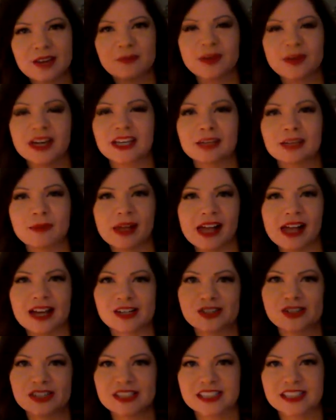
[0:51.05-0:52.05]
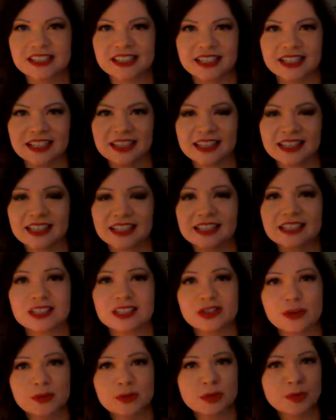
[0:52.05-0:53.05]
my email address is in the
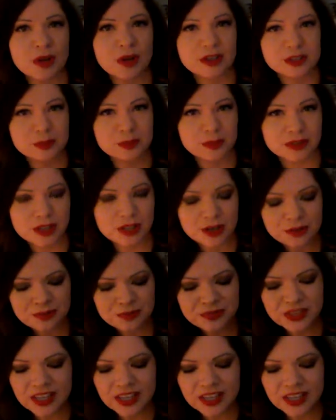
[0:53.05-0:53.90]
description box below.